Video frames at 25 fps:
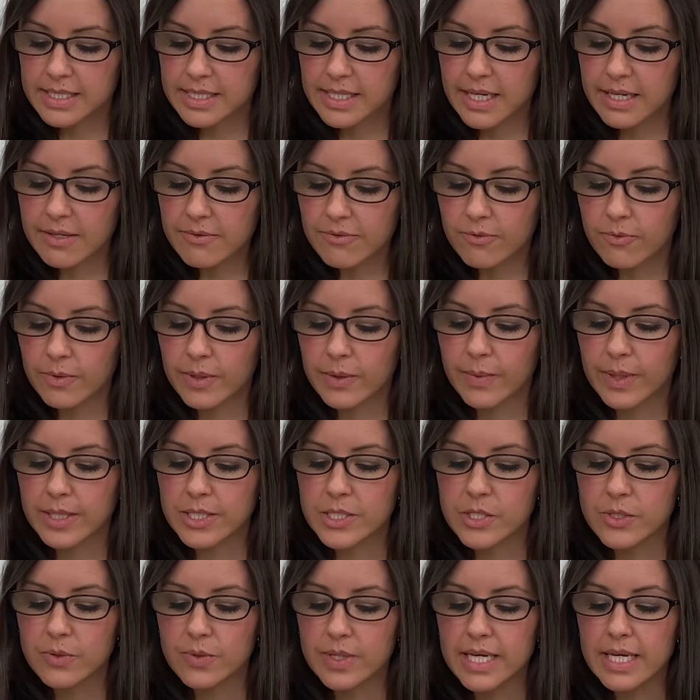If we
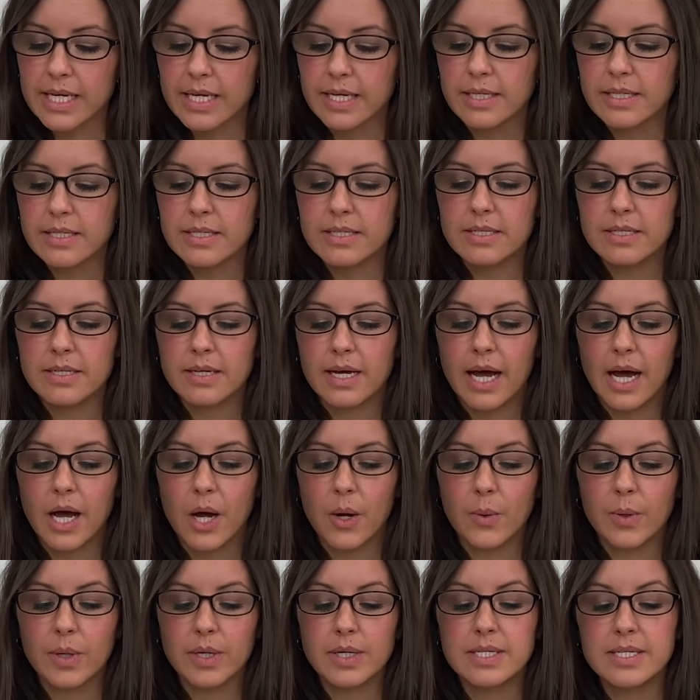want to eat
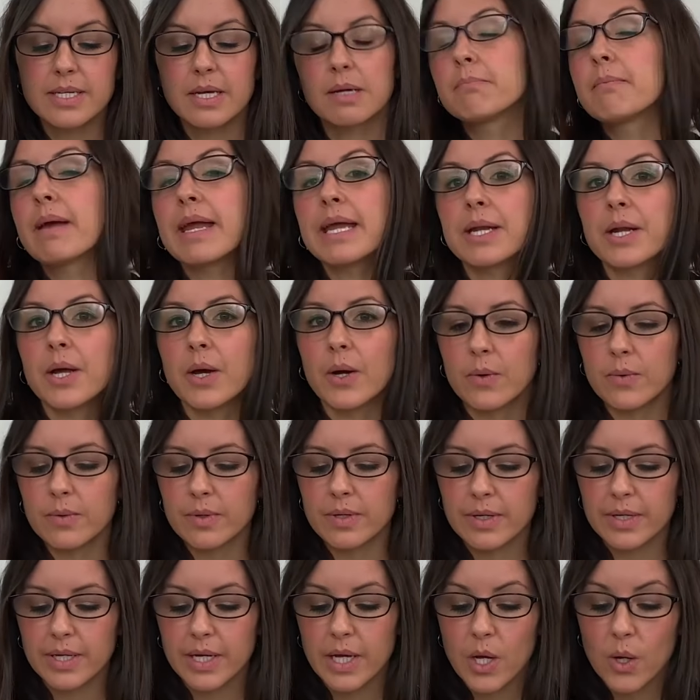our tomato,